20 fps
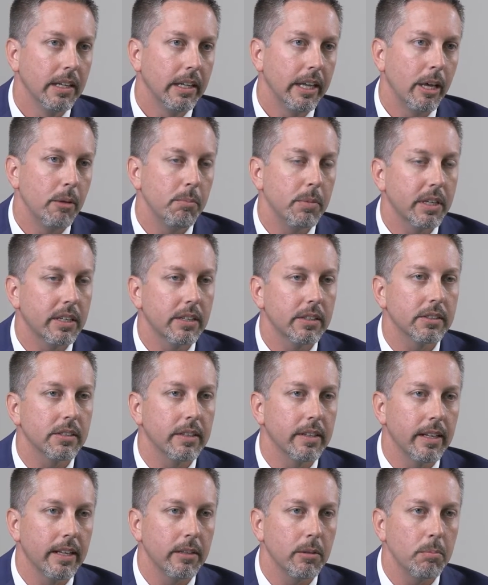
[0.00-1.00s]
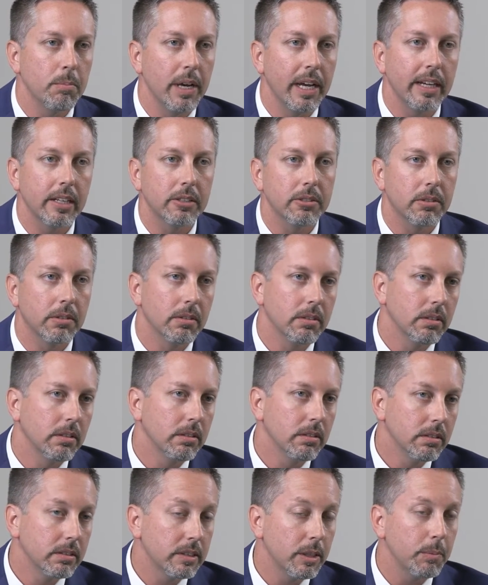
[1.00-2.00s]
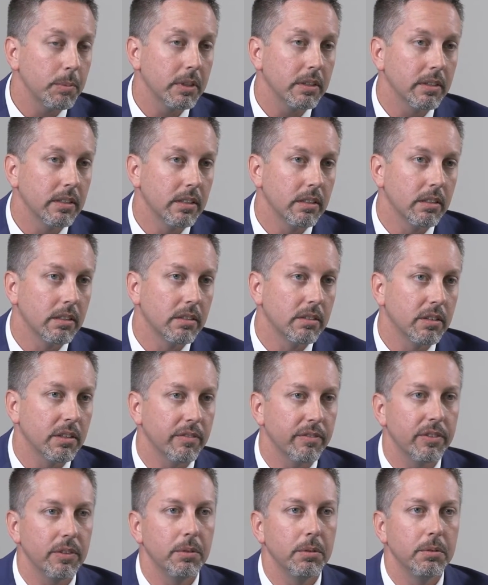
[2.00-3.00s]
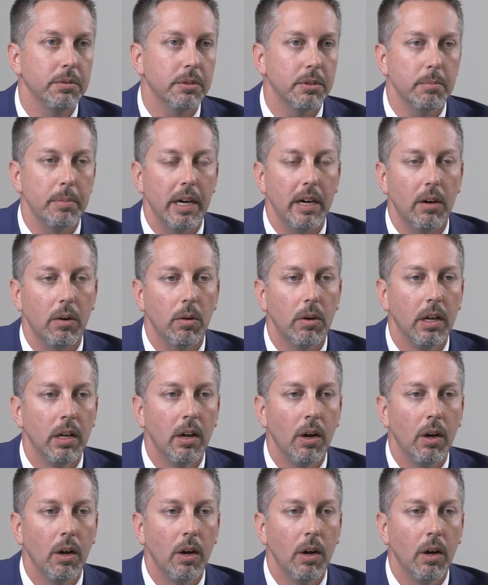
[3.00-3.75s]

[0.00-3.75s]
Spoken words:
And because of that, the banks are typically a little confused about